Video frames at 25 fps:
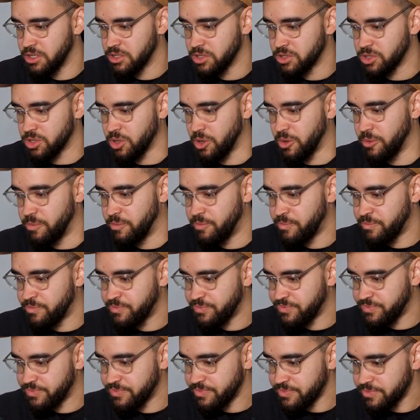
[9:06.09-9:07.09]
So
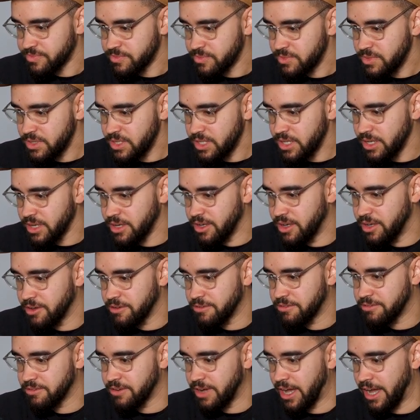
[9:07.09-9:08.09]

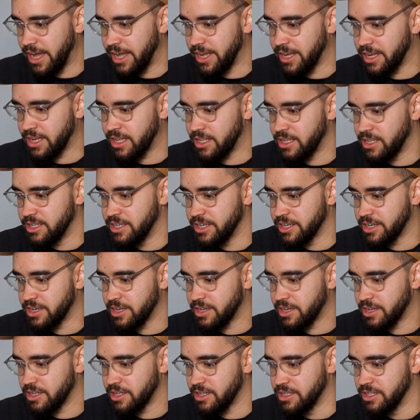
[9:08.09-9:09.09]
if I
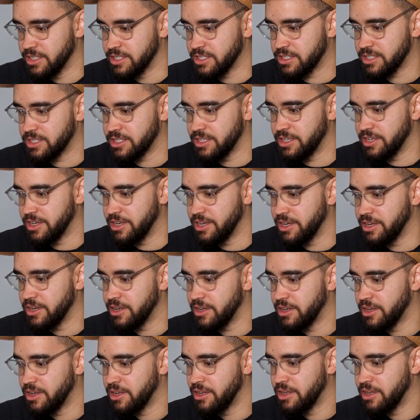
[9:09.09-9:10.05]
click, let's say,